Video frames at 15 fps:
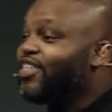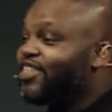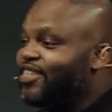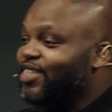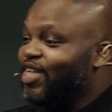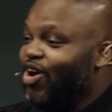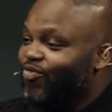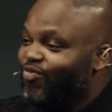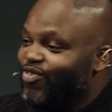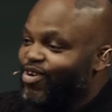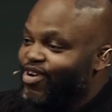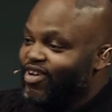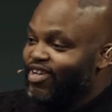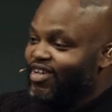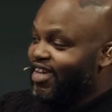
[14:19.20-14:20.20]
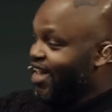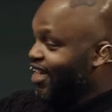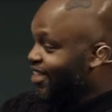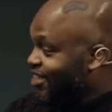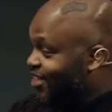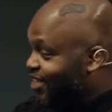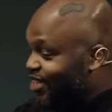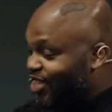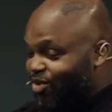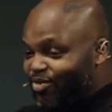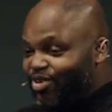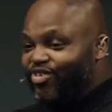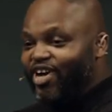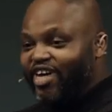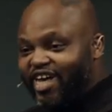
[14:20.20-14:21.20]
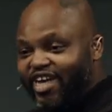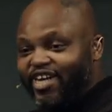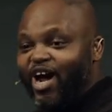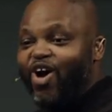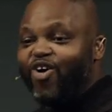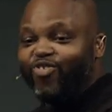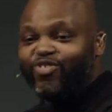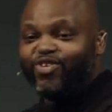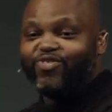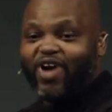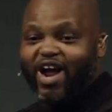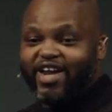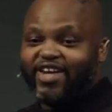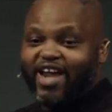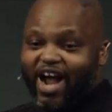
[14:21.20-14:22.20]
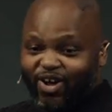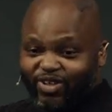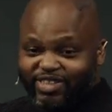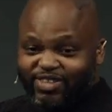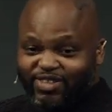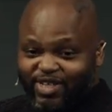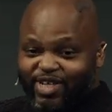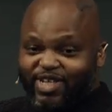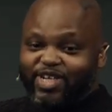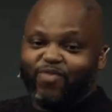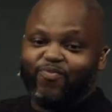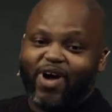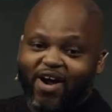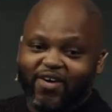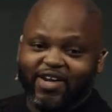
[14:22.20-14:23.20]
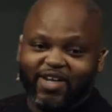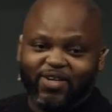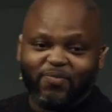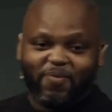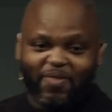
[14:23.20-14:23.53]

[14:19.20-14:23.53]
stuff. And see some of you are getting hungry right now just thinking about it.